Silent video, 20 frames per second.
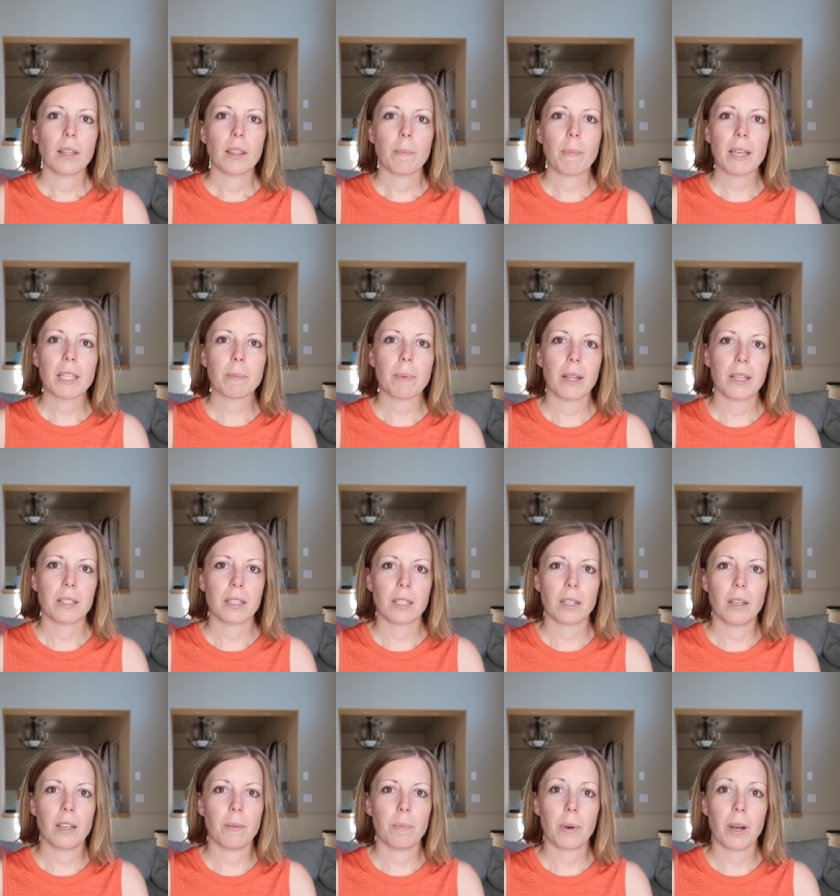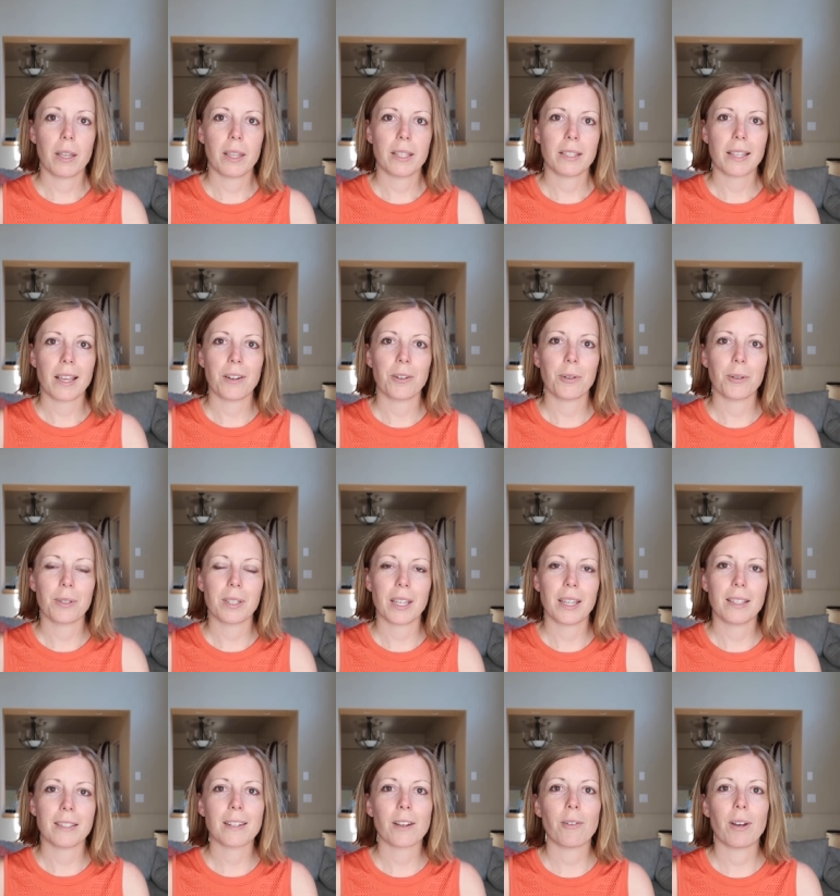The best place to buy these sandals
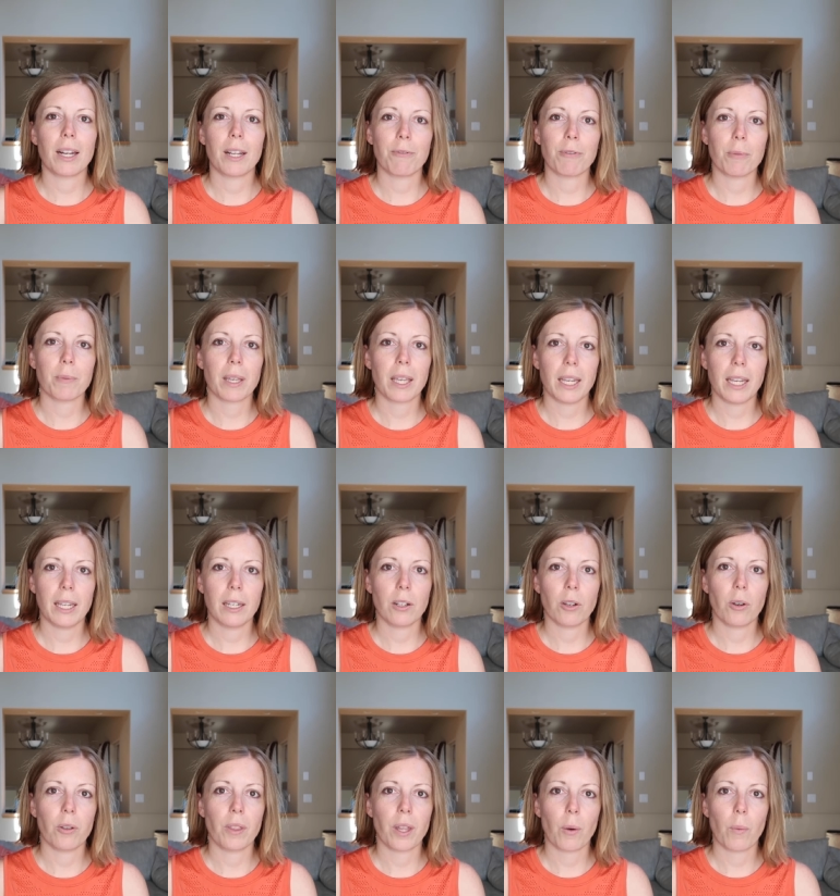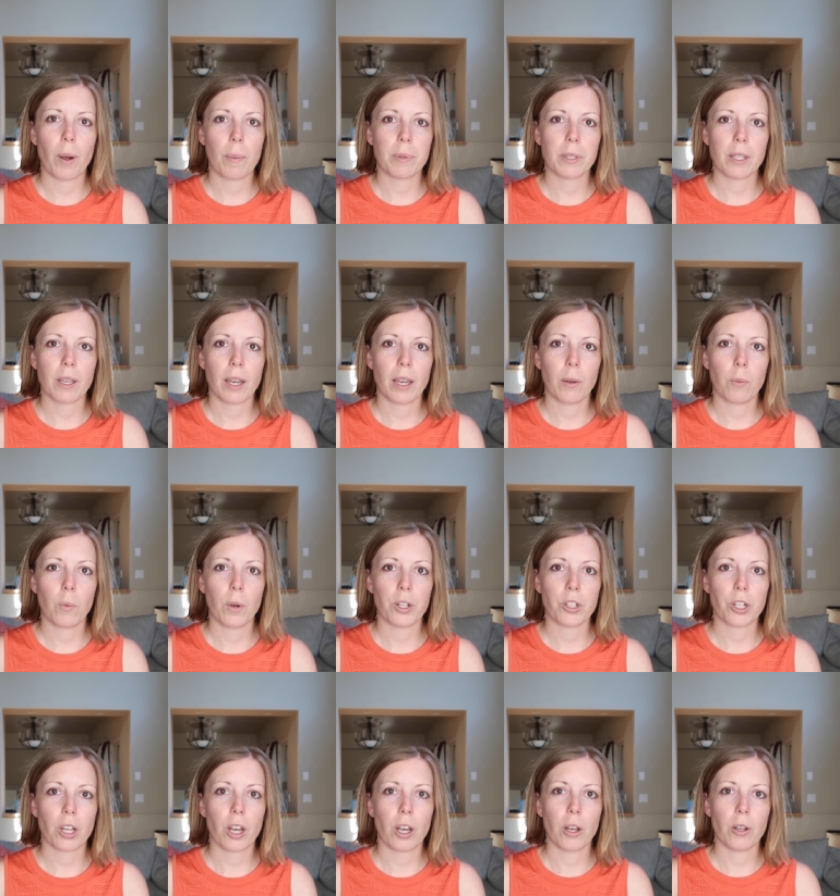is directly from Keen on their website,
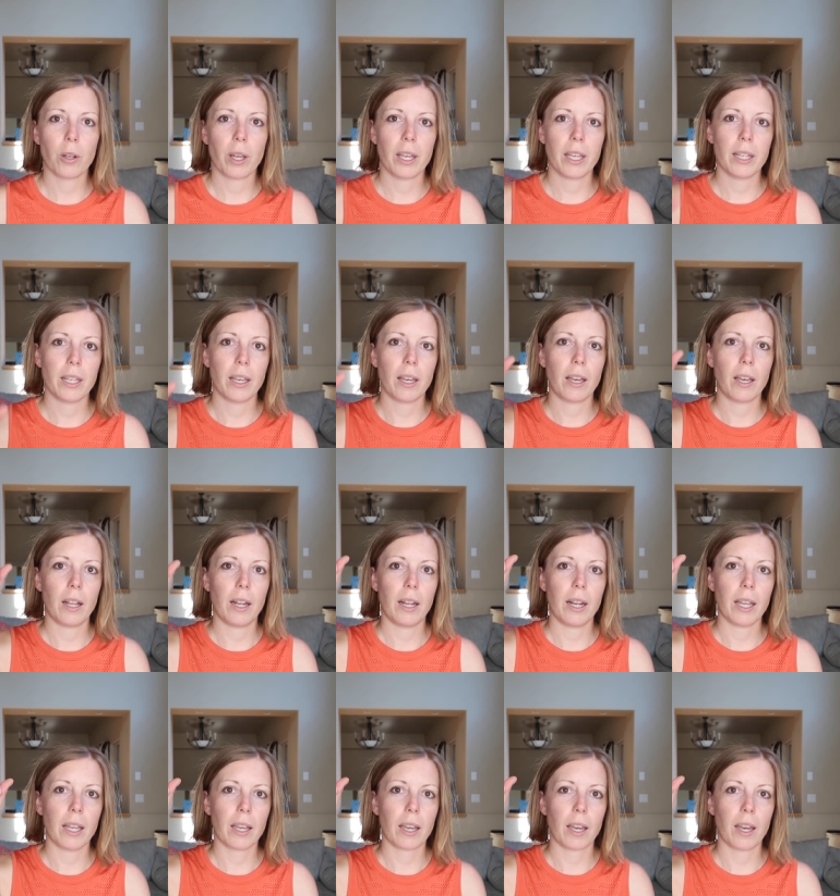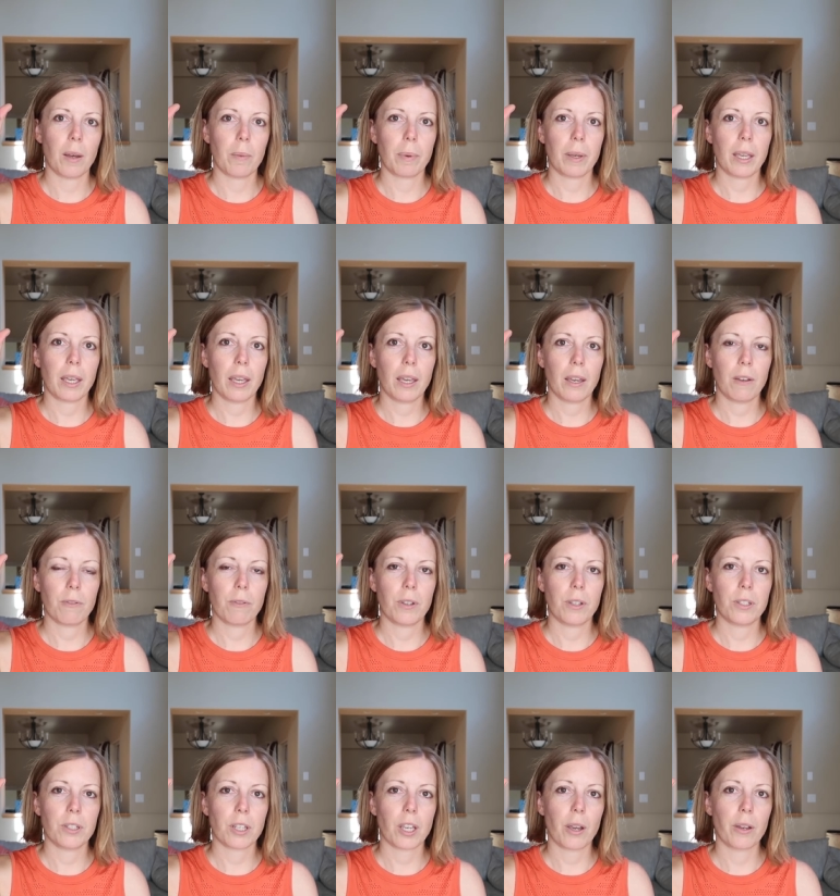which I'll hit a link up here for
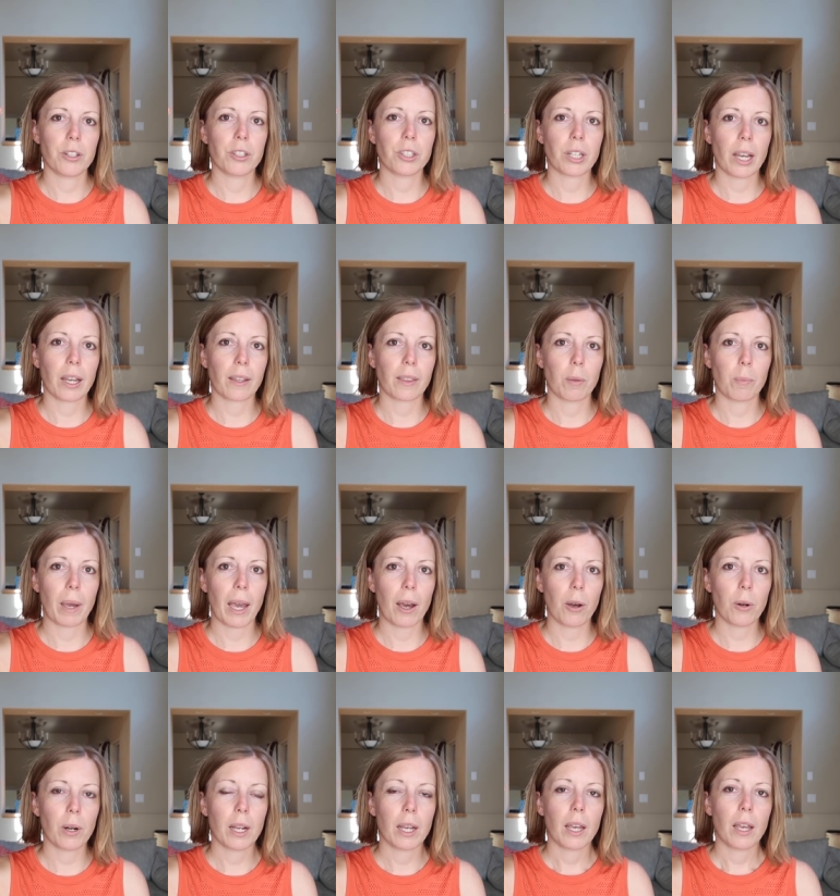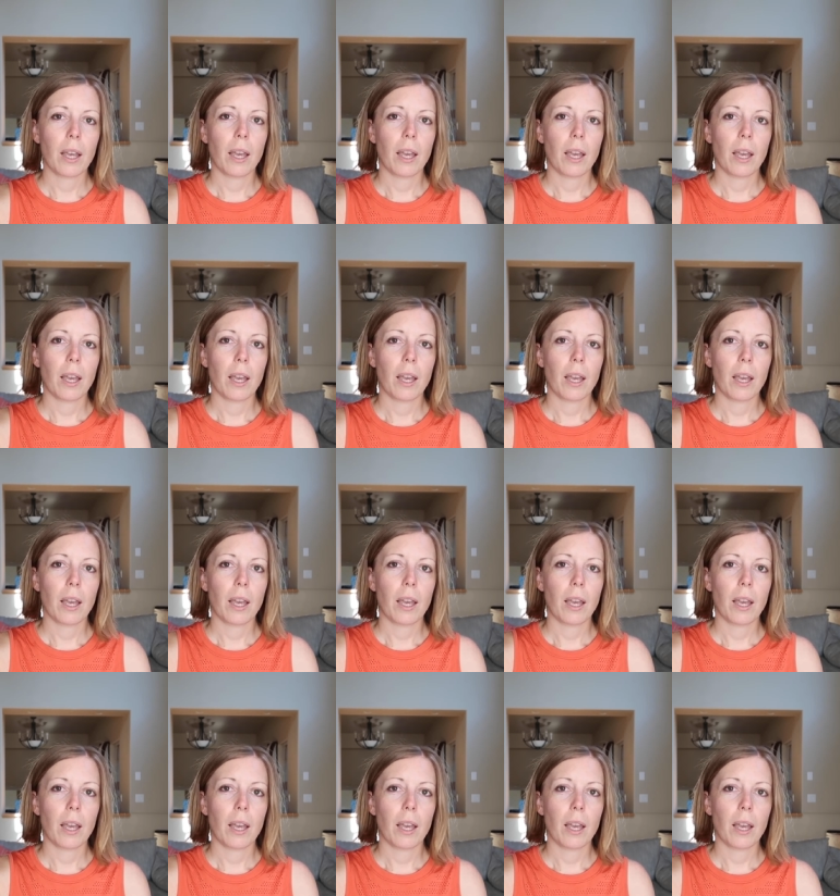you to go and check them out.